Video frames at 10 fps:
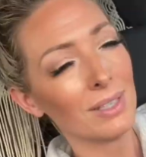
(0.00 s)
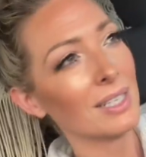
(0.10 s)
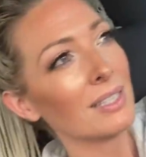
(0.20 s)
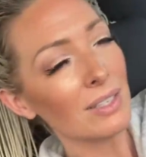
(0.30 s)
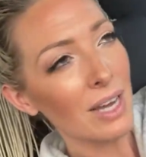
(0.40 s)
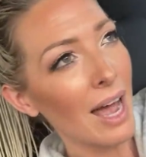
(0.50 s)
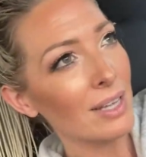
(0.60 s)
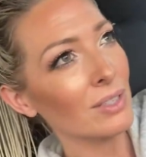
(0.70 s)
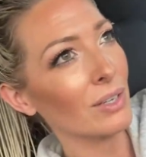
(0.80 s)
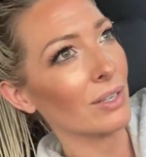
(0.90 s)
It's such a
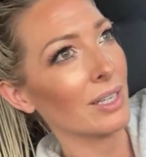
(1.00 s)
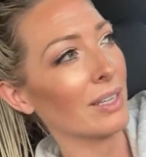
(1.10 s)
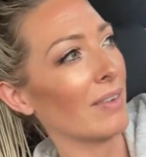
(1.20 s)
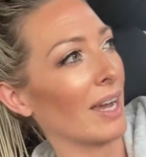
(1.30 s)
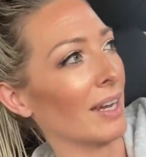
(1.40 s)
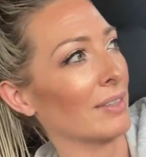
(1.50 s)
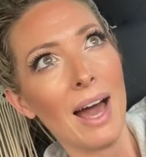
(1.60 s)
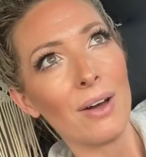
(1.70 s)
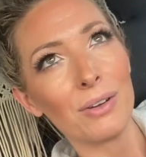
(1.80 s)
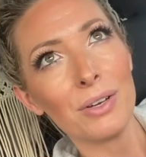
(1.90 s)
hassle in the van.
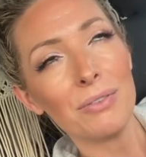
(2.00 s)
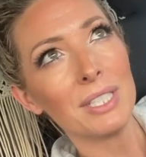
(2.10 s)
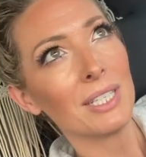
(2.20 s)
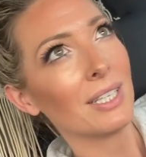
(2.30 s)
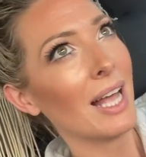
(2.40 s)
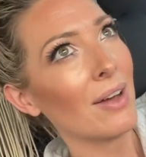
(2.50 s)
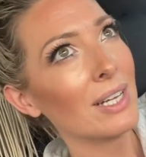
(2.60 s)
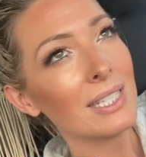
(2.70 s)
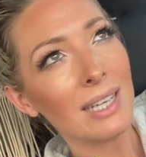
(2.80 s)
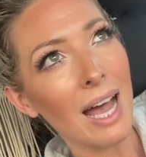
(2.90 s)
I don't know if it's the
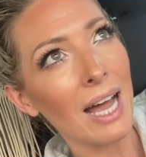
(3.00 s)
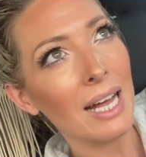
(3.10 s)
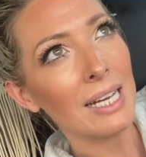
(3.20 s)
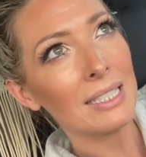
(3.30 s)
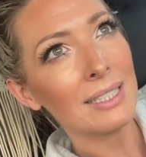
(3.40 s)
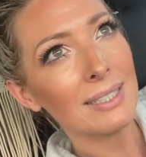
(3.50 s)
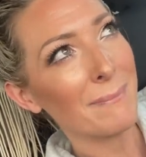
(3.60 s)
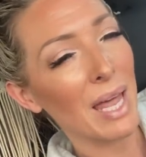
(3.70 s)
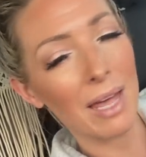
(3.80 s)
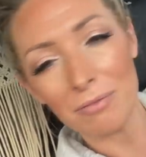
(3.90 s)
cloudy skies.
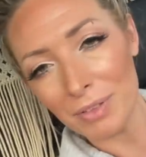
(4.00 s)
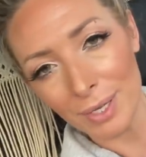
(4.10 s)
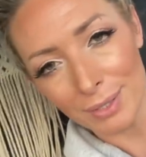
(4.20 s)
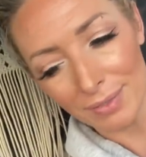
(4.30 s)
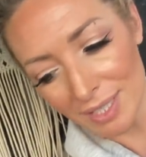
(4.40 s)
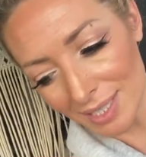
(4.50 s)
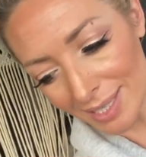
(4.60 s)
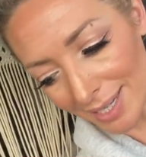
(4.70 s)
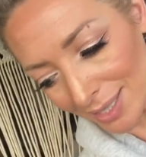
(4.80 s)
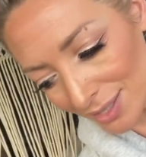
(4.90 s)
Aunt Flo's
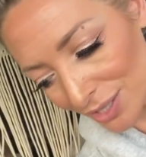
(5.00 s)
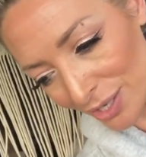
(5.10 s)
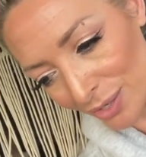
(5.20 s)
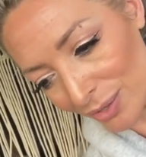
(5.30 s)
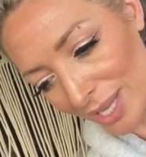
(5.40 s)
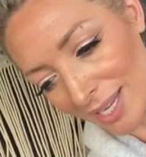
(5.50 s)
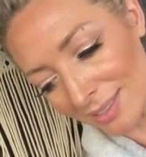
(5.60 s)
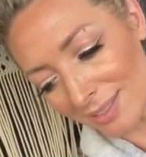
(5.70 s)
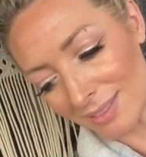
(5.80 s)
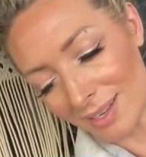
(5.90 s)
visiting too.
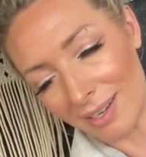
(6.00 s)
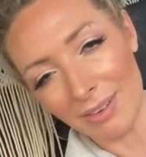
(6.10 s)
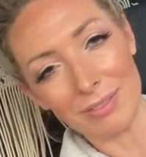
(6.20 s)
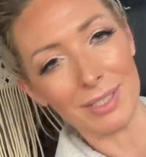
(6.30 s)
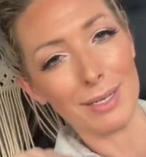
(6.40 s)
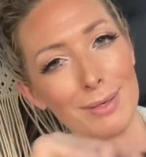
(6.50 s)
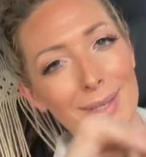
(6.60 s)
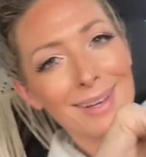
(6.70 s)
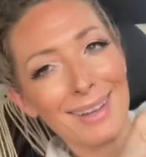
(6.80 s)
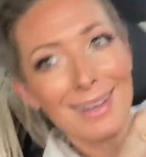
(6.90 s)
I know I feel like
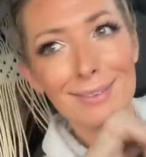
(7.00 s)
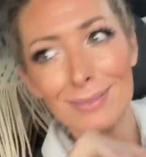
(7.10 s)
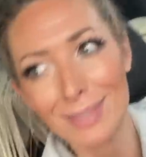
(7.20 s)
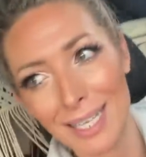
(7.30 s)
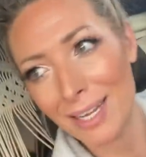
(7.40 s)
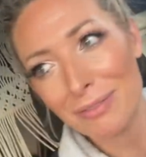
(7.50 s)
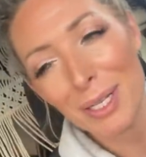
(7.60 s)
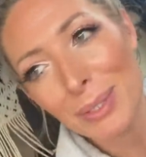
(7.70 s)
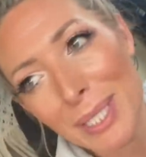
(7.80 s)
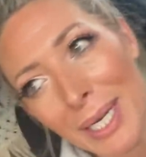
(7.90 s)
working out when Aunt
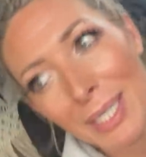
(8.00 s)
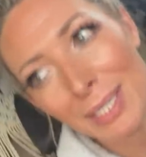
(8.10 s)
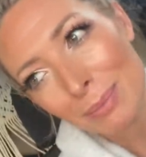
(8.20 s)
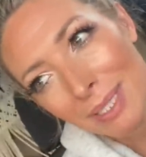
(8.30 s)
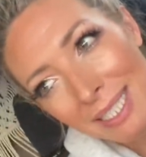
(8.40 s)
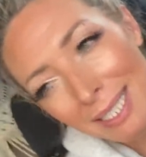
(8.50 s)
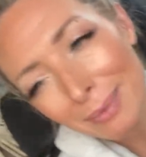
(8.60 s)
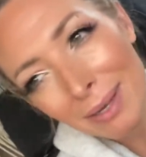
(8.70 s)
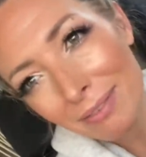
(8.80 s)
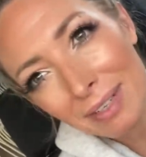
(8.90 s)
Flo's here. I just want to sit around and